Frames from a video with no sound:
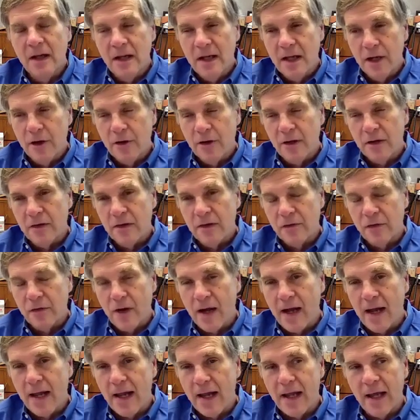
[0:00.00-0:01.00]
Here in the
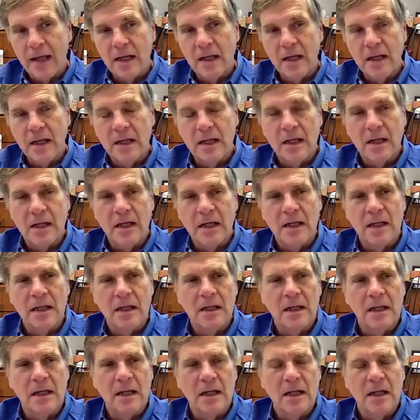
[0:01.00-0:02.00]
Triad
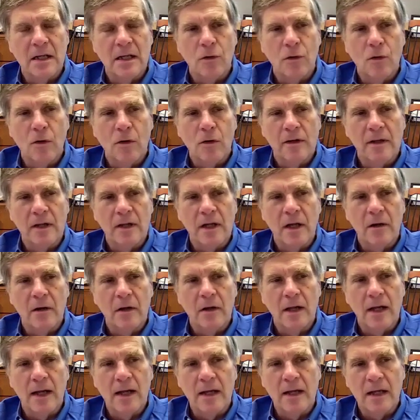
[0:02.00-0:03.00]
in North
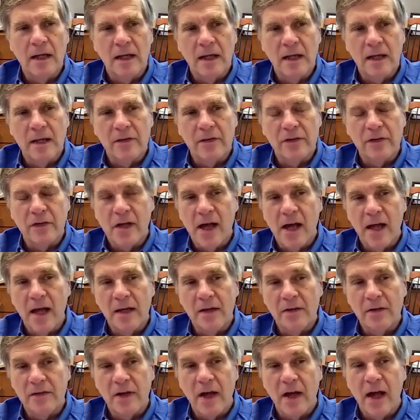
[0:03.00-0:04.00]
Carolina, it's not
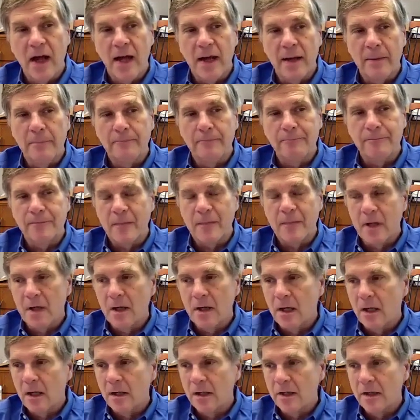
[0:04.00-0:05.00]
as high.
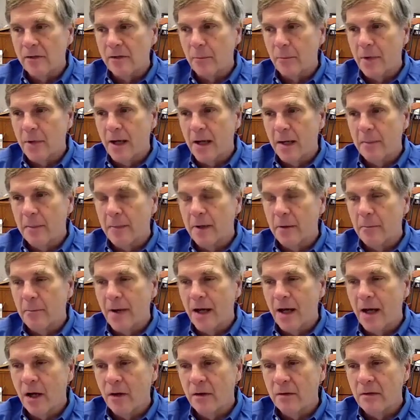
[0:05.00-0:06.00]
It's probably
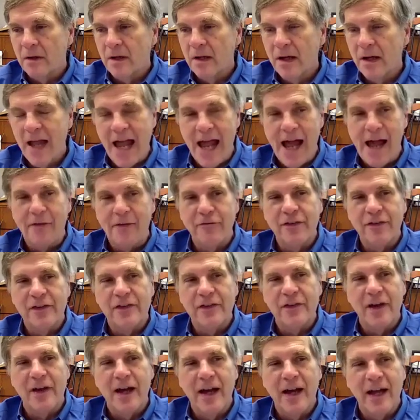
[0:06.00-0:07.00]
about half as
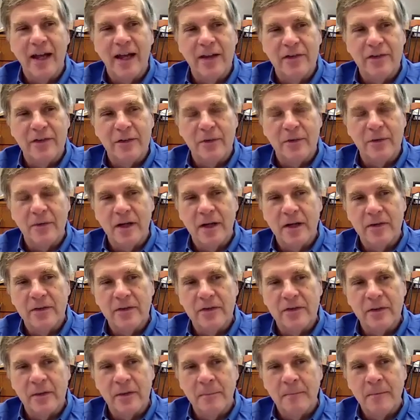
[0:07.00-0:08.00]
high as it
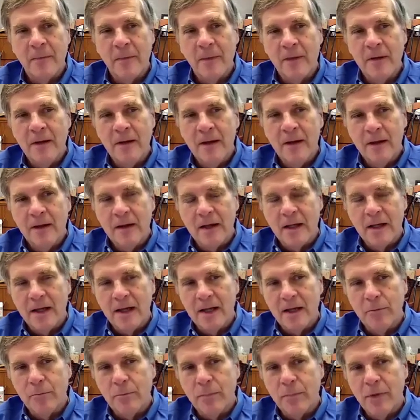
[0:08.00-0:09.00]
was,
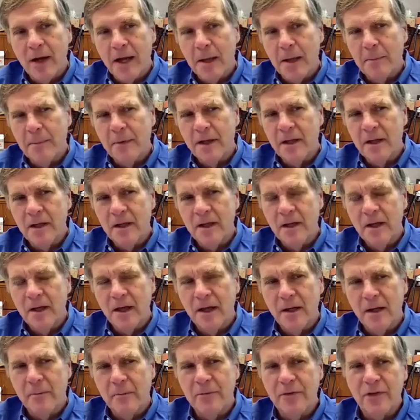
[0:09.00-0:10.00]
and probably
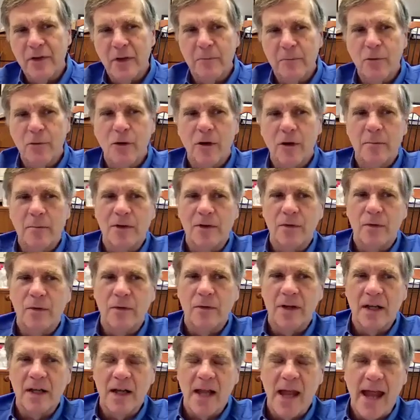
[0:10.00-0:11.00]
somewhere
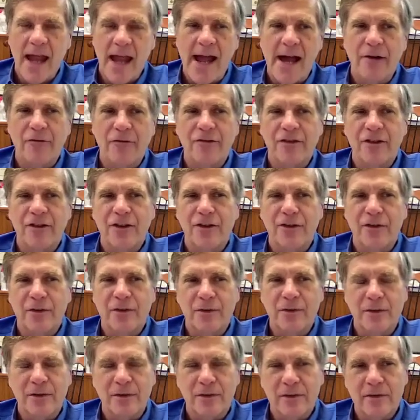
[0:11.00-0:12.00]
between half and
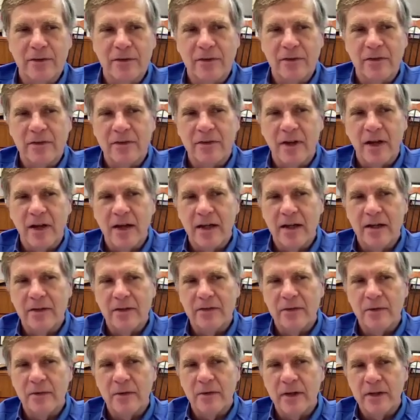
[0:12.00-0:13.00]
two-thirds as high
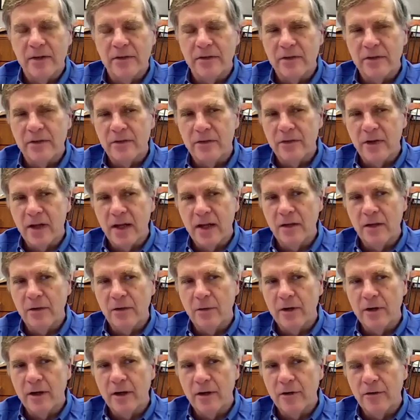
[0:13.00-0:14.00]
as it was in
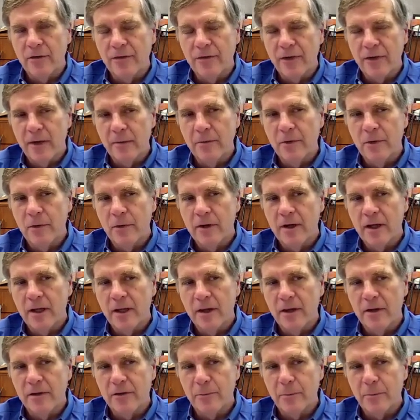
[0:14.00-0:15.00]
January or February
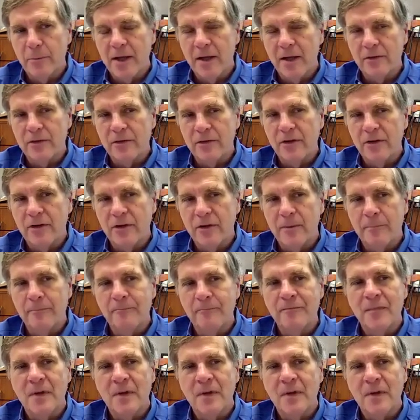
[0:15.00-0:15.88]
of this past year.